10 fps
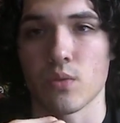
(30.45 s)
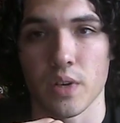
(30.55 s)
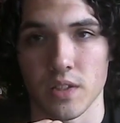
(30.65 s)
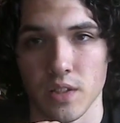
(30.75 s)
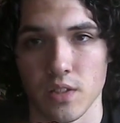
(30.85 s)

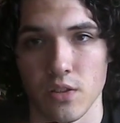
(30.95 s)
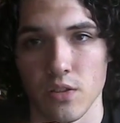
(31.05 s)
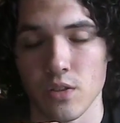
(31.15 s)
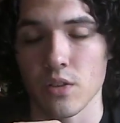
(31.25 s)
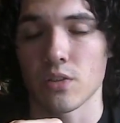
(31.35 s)

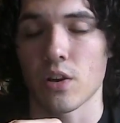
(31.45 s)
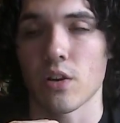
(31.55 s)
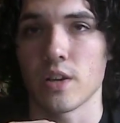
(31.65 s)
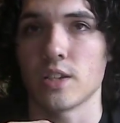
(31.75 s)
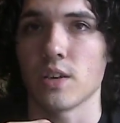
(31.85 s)
2600, your
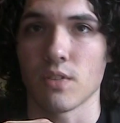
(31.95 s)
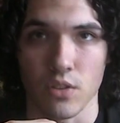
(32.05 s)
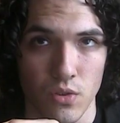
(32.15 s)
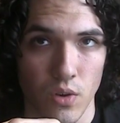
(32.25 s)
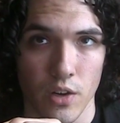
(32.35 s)
Atari
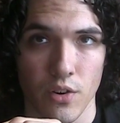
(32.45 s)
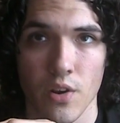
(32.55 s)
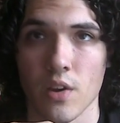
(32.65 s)
7200,